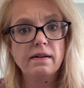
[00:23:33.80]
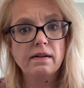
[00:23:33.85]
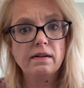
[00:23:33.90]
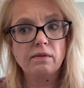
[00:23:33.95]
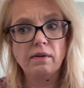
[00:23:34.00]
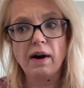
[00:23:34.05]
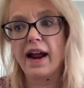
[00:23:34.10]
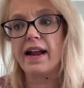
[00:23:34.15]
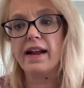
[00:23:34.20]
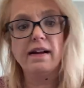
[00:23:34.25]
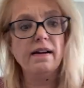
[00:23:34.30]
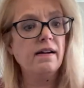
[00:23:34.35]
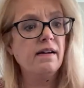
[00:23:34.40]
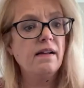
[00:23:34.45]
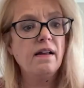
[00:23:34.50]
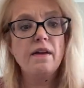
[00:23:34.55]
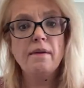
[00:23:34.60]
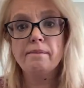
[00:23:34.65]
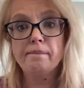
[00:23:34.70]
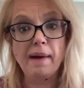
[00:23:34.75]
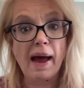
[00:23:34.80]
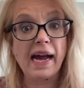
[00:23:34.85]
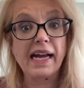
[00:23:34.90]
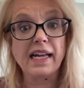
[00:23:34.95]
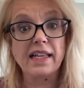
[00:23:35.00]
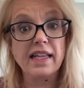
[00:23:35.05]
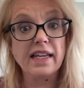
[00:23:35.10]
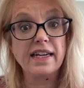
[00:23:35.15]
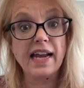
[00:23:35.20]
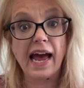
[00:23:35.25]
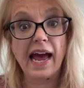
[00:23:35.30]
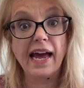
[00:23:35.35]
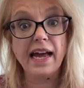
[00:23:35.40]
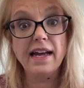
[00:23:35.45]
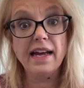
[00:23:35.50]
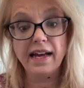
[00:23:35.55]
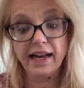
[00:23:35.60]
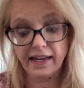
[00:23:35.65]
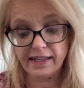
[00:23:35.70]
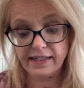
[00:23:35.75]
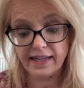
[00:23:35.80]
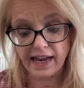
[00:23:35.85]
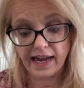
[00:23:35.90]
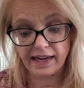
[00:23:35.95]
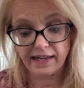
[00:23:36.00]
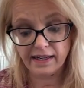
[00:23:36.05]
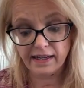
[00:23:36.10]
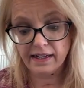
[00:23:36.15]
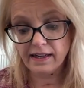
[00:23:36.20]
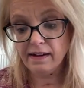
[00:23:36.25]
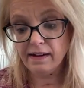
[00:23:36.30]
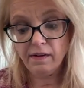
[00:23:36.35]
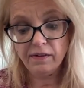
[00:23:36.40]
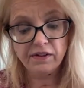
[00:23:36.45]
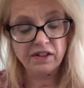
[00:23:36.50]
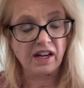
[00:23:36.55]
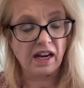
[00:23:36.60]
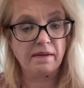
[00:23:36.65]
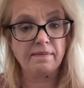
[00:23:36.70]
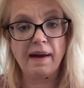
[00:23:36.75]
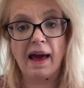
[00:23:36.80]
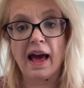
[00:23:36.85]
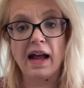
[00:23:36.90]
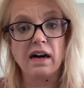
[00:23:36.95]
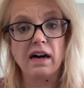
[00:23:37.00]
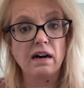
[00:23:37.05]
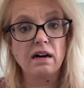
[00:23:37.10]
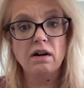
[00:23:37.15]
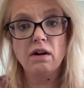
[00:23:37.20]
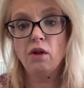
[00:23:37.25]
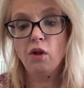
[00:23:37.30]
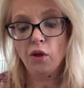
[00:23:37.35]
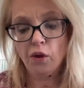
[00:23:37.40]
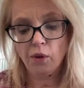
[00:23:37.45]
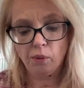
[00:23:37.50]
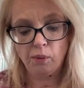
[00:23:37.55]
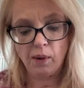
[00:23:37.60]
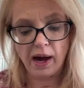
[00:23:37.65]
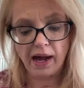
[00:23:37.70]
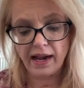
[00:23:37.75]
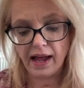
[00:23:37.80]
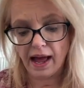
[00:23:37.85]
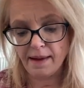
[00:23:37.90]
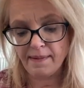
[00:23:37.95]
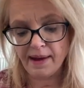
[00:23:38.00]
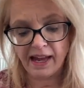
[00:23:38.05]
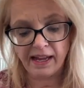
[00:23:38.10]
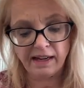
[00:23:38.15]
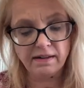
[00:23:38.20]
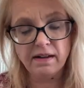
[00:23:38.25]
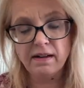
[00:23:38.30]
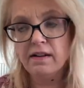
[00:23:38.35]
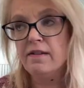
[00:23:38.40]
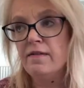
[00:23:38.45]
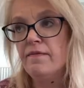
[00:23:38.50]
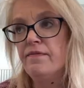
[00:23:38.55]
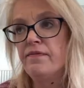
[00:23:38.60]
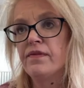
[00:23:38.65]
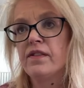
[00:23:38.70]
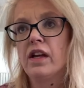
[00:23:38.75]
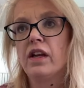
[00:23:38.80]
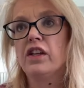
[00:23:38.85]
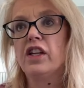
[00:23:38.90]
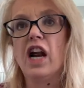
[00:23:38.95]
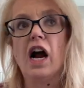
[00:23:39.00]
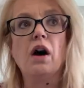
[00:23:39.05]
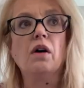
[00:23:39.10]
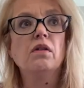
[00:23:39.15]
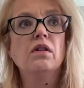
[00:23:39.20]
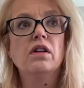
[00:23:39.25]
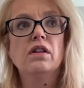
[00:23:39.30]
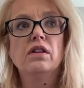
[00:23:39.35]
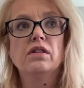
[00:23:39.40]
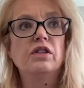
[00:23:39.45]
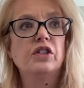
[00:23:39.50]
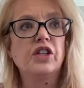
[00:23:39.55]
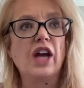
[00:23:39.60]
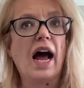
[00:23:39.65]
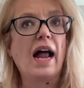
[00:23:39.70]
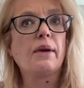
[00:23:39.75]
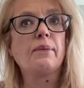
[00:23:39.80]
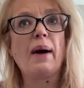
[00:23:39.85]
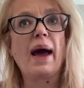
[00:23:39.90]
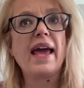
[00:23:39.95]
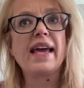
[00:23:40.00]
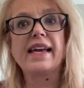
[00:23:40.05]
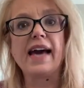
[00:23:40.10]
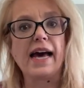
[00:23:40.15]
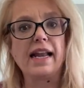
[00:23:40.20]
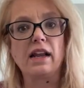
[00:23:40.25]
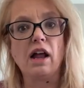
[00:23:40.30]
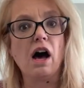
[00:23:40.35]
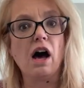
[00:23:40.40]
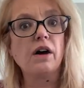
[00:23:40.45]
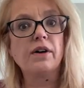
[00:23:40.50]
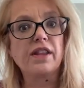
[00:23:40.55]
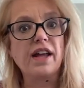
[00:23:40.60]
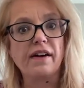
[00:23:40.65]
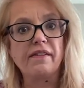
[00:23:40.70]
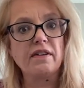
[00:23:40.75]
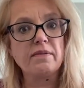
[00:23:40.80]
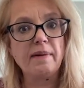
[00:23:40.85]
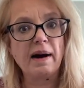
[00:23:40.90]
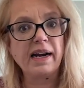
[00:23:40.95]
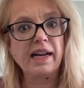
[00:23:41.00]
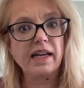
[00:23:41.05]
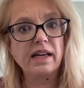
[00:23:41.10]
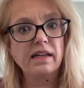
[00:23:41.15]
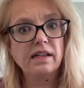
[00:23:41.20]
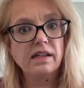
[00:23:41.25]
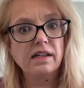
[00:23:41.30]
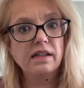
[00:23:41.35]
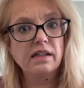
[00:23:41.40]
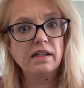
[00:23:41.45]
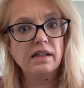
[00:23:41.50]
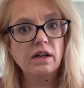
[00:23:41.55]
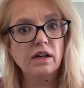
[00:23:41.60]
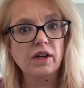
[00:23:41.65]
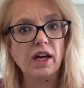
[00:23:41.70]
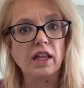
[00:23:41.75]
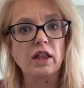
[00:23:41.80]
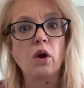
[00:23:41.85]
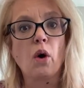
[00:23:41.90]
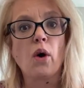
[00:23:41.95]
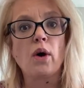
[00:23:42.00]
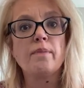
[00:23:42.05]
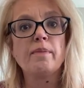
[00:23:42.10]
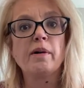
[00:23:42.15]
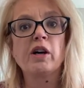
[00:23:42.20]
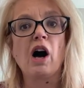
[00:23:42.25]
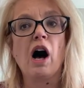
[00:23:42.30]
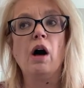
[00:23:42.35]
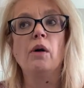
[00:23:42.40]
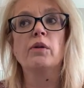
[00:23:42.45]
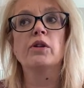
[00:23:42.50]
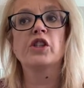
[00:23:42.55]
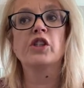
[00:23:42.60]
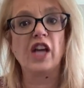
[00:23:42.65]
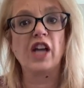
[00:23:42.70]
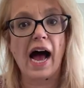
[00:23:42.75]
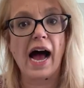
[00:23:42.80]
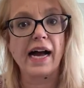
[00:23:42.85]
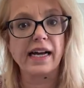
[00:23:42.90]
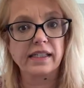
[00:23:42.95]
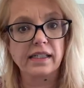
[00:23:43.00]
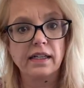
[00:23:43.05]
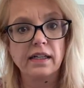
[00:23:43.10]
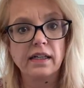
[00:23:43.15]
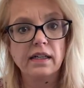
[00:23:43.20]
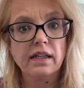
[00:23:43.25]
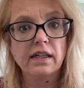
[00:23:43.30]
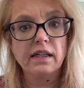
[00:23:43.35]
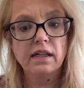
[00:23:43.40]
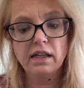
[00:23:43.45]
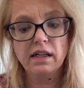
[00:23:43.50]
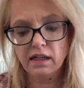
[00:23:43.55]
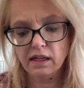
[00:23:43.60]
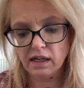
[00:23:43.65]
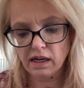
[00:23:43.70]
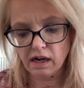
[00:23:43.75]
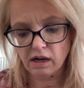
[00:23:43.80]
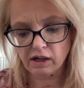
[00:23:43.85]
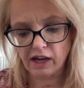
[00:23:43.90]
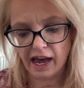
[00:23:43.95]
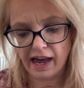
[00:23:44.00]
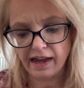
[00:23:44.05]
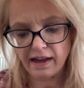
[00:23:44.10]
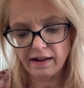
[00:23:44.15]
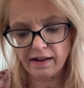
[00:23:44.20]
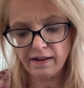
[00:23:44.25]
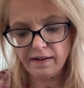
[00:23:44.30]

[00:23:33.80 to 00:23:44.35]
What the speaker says: Right? Back in the day, it did. Didn't matter what, you know, John Wayne got along with everybody. Okay, Lauren Bacall was shocked, okay?